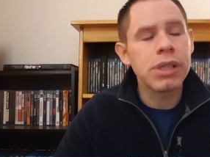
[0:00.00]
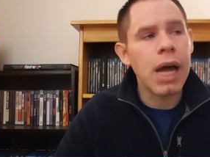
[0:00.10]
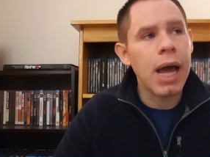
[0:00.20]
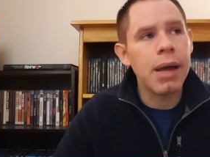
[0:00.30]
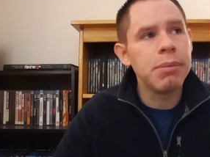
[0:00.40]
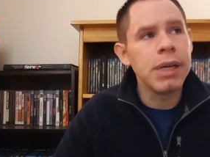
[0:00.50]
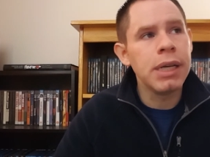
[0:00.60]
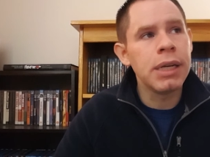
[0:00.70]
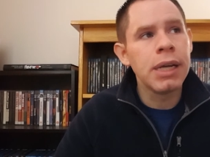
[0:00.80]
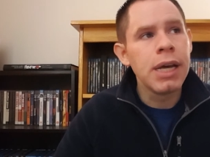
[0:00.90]
I, I
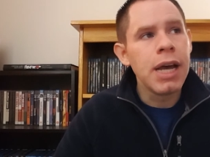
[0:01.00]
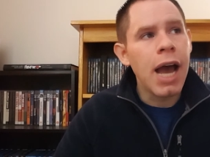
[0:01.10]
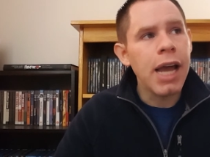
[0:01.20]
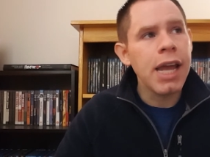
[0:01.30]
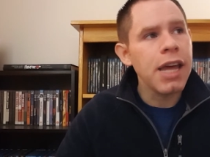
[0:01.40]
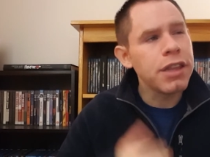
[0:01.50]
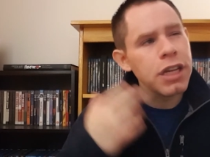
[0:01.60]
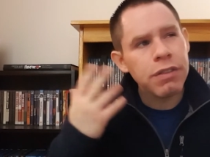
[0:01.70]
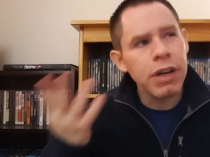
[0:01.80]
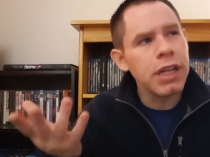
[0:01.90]
mean, I can't
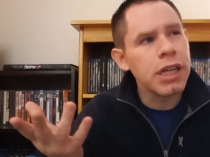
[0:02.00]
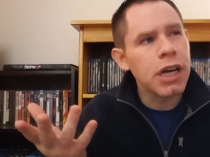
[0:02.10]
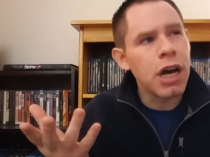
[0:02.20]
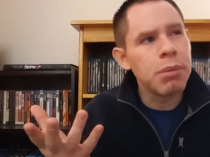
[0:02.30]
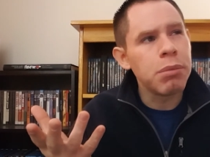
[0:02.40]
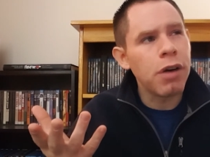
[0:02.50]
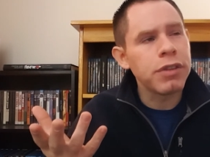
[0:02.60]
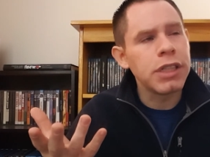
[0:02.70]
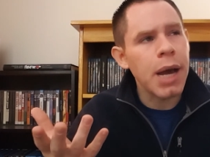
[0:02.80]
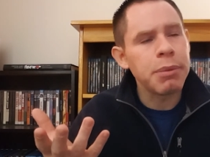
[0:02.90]
think of any that come off
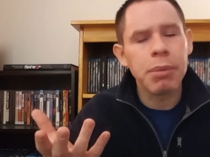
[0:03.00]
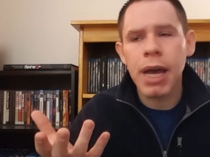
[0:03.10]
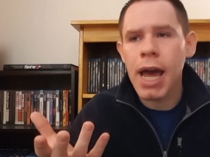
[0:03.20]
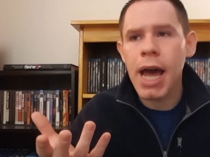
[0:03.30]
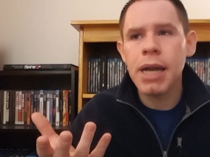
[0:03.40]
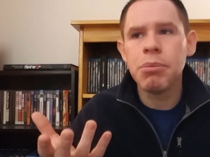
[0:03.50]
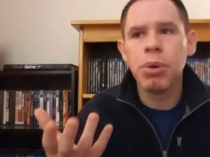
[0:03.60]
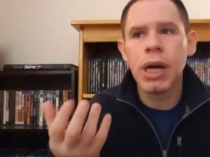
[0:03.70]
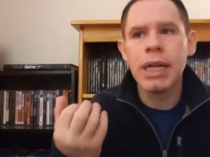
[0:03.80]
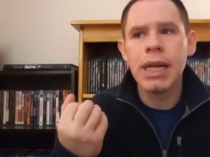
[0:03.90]
the top of my head,
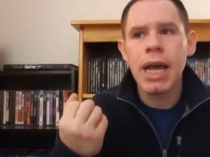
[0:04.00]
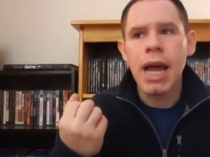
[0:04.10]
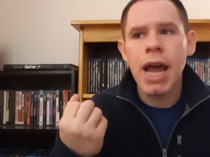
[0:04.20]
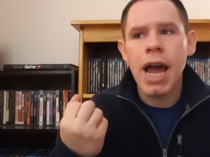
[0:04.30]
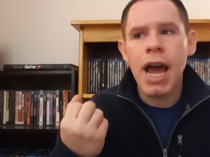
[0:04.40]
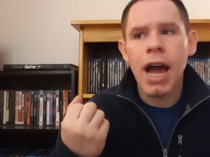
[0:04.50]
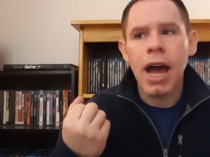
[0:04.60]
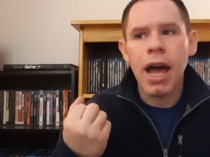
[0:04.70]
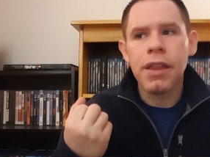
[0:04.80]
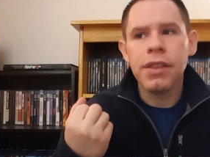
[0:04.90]
but
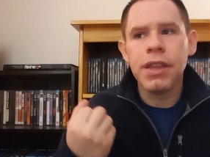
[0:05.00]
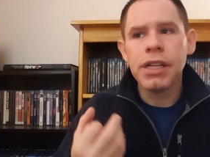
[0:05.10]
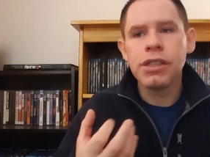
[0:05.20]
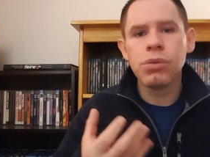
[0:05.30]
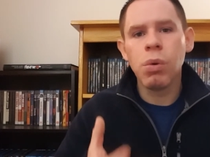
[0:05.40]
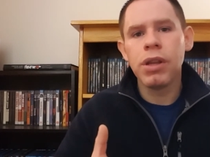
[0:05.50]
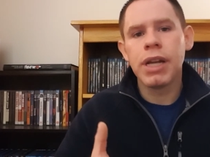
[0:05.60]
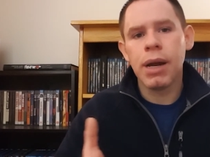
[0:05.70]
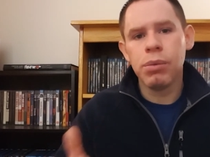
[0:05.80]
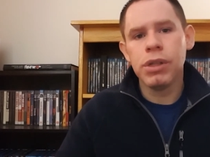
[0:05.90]
this is one that
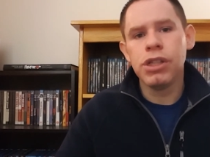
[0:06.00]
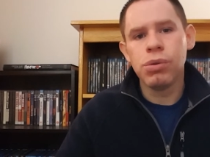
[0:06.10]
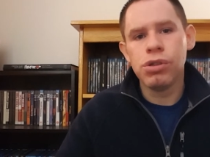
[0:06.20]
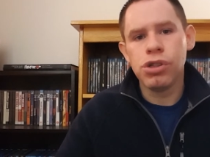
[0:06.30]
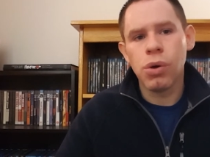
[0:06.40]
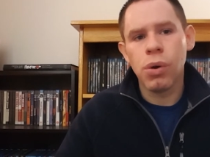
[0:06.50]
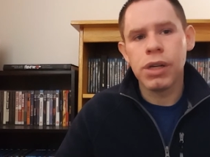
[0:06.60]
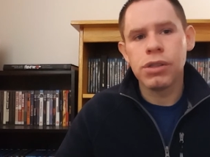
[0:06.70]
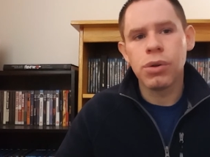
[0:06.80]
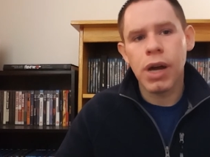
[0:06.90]
I really do
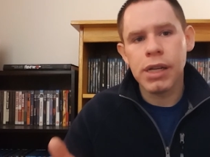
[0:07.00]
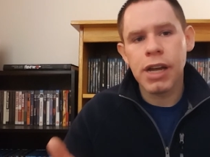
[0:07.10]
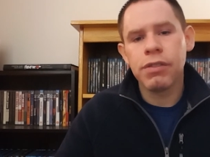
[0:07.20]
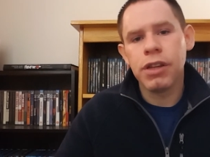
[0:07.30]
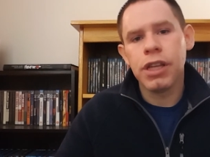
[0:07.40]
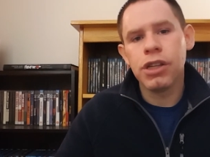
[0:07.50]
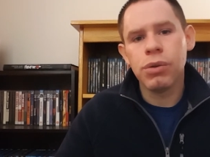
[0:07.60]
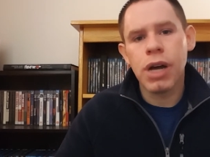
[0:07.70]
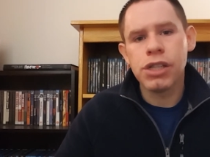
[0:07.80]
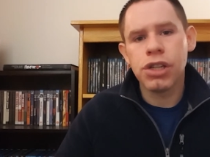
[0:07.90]
enjoy. So I definitely think you
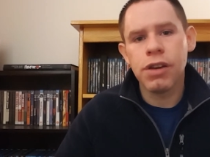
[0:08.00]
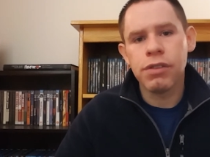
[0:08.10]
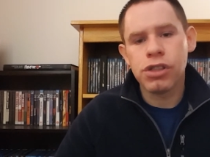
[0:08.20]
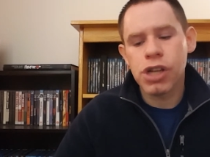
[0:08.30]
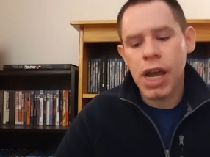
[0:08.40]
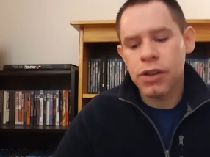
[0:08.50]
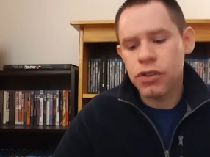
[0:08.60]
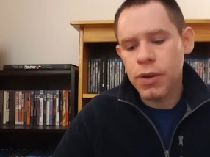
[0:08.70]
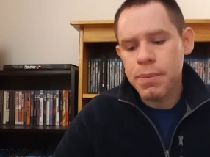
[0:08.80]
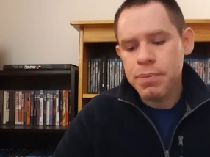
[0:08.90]
guys should give it a
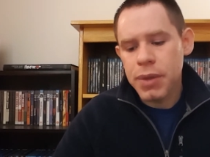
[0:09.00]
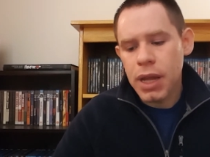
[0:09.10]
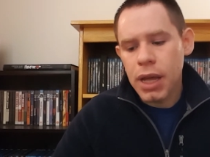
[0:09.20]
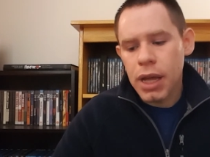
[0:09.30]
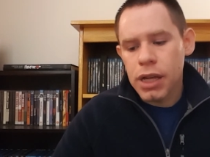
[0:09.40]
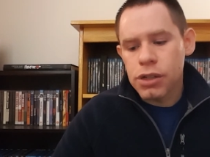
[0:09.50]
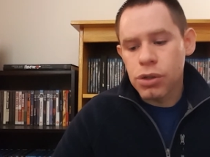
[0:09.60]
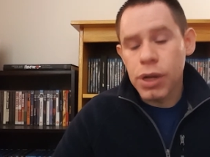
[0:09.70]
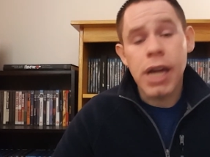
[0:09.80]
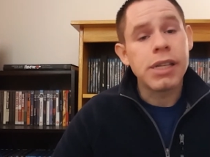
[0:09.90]
chance.
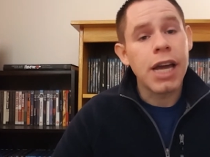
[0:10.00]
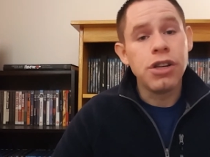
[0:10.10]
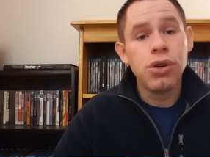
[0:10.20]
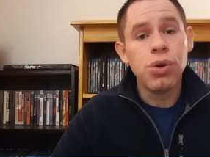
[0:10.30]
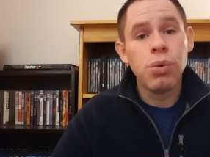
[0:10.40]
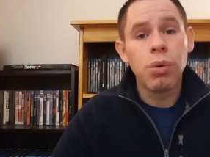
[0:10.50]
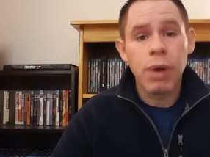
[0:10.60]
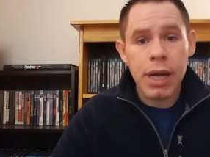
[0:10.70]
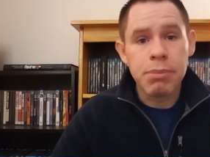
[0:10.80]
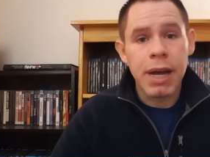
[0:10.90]
So yes, I do
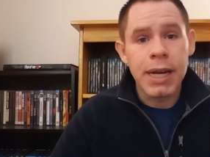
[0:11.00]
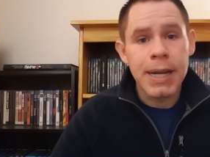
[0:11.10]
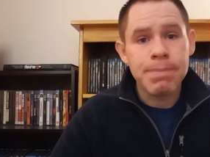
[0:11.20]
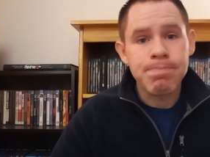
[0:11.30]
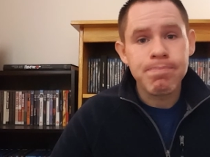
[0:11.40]
recommend it.